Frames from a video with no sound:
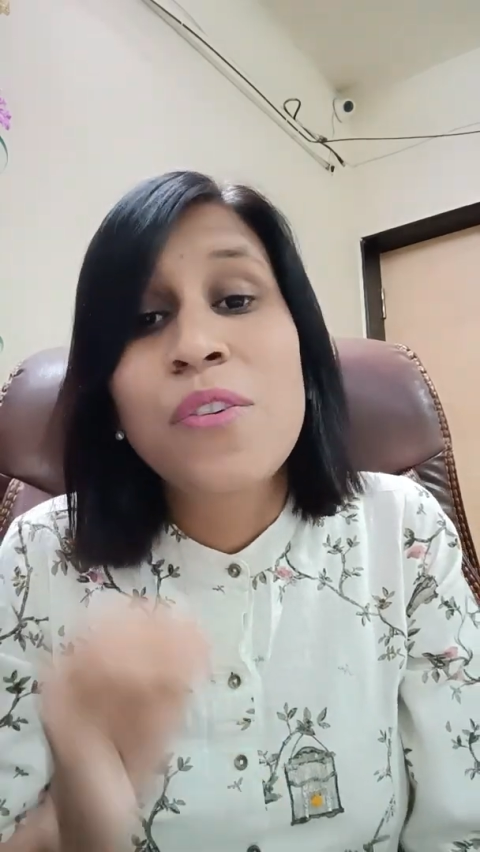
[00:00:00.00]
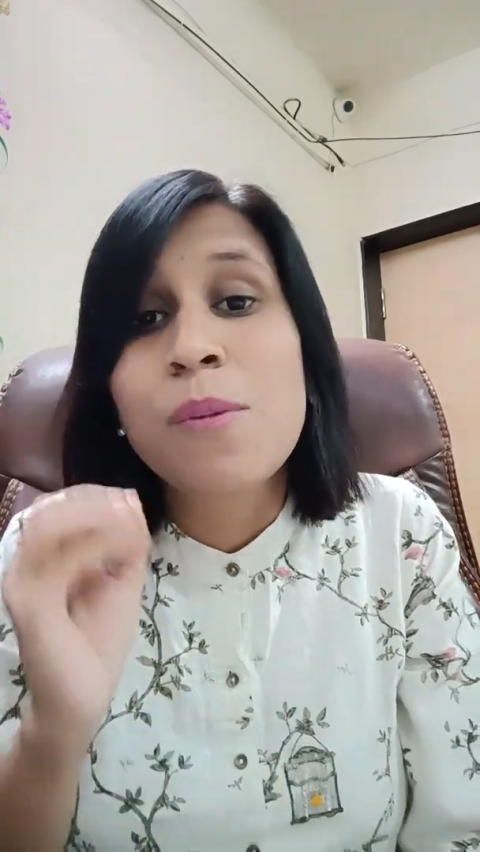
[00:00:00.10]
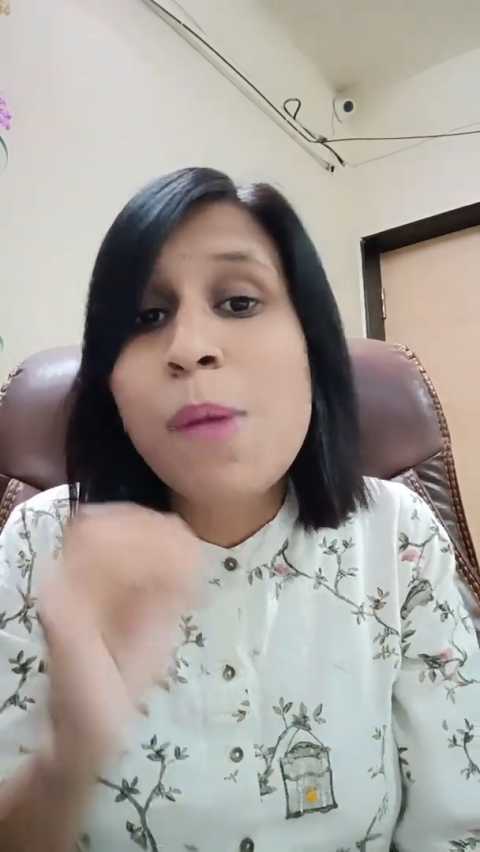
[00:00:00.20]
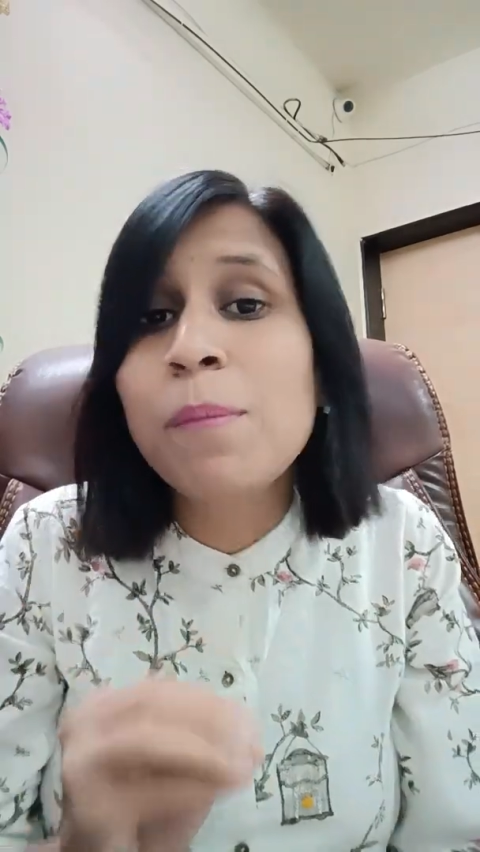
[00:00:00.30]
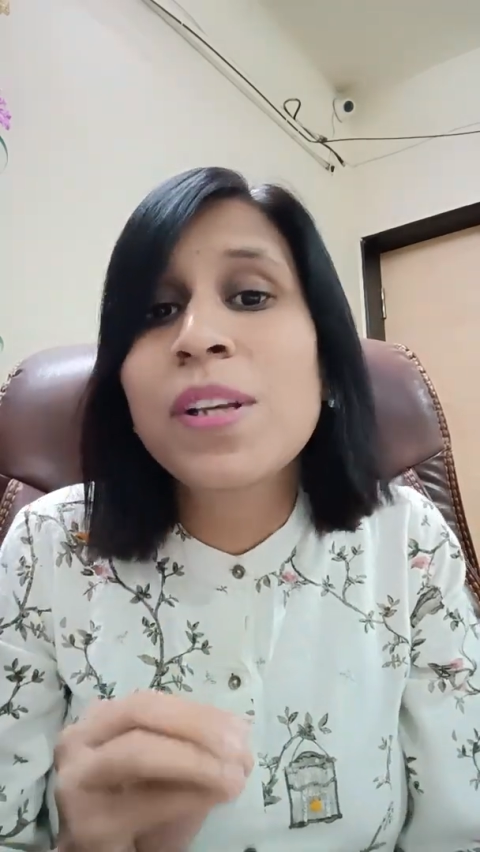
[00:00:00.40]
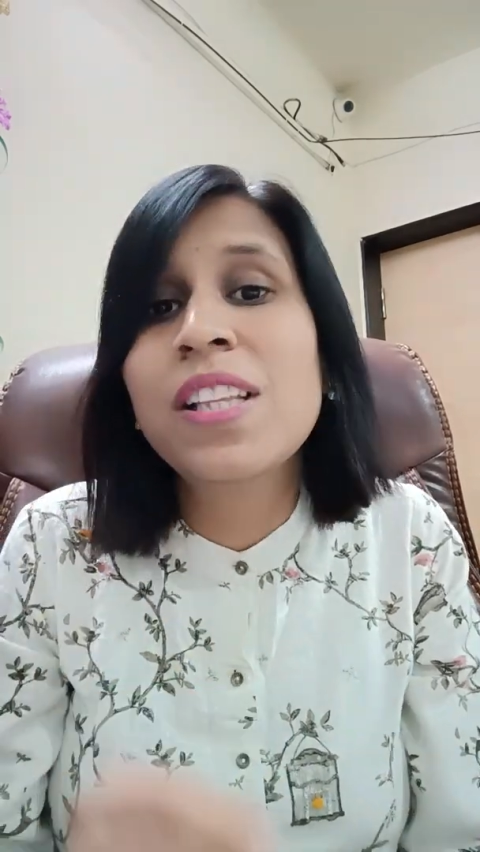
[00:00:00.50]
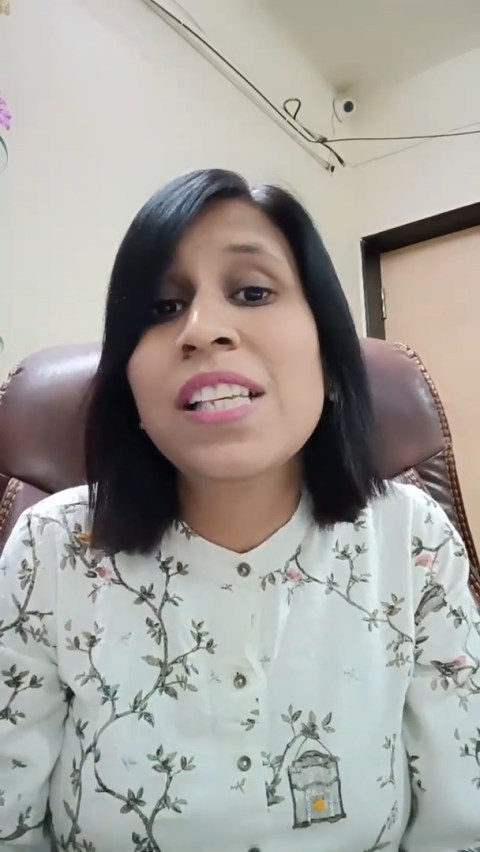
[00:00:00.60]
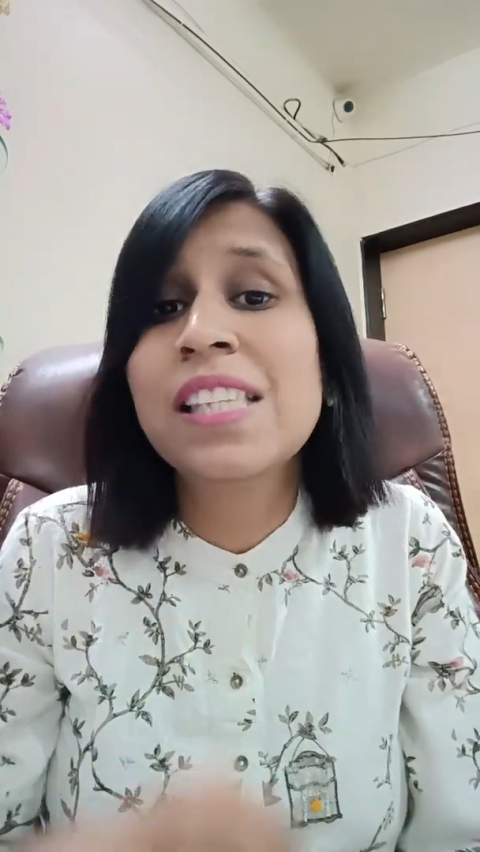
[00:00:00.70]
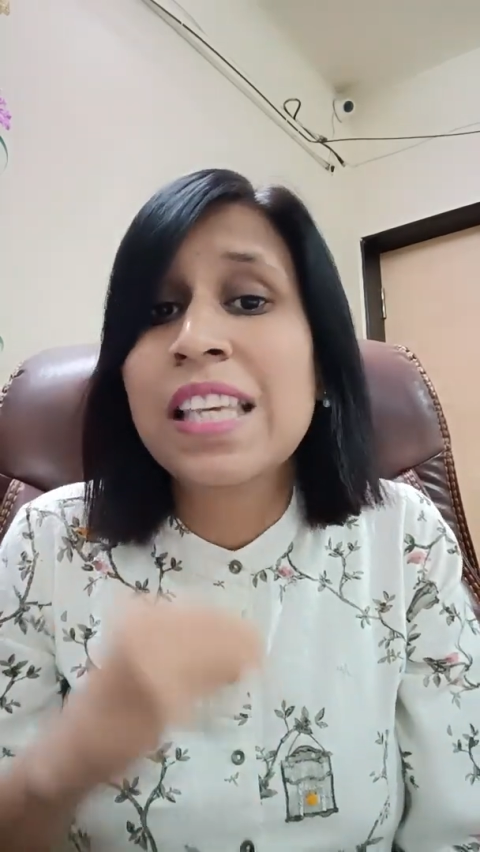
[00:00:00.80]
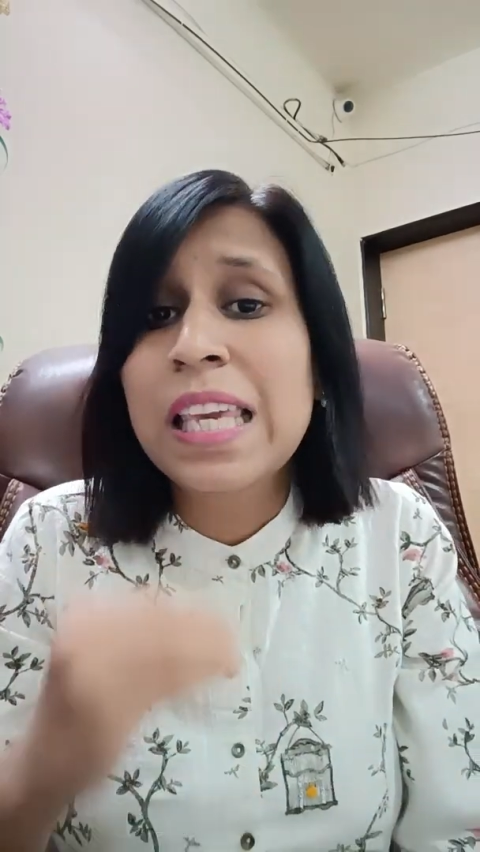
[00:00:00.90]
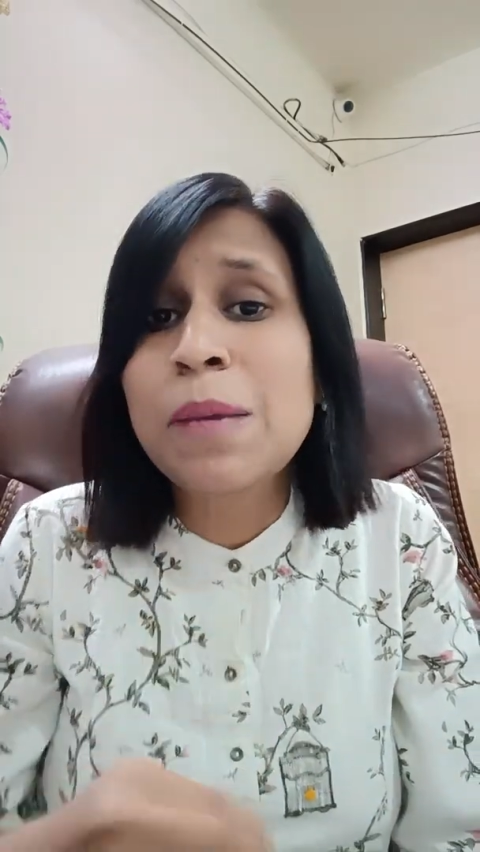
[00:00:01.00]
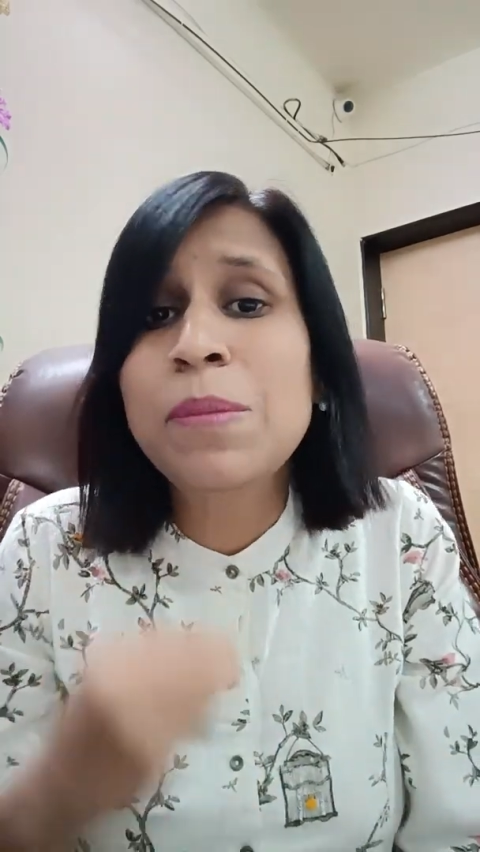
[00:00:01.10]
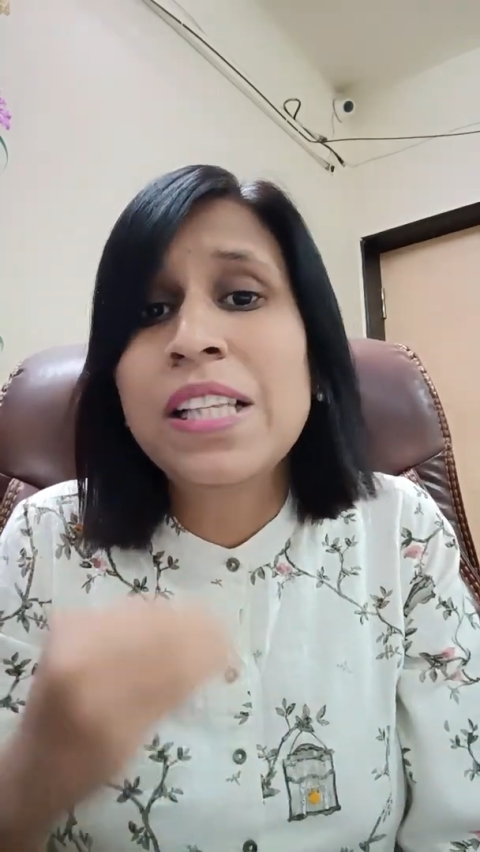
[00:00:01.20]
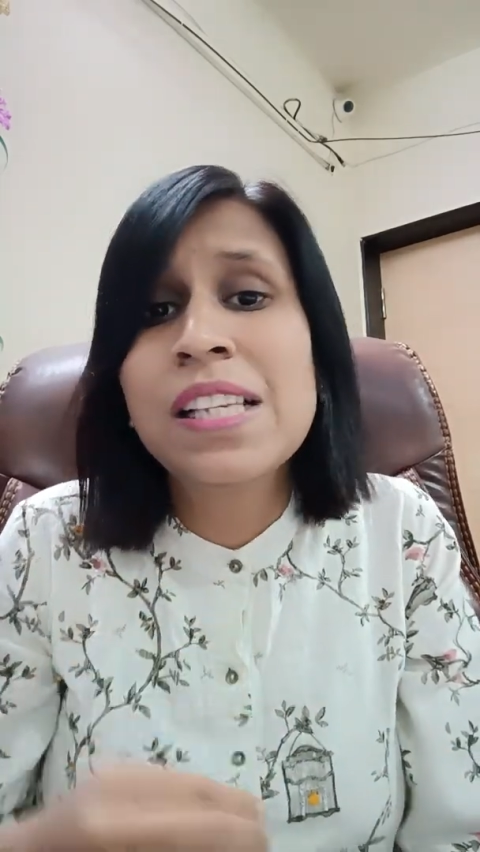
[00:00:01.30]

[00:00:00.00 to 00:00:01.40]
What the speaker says: Remember this, keep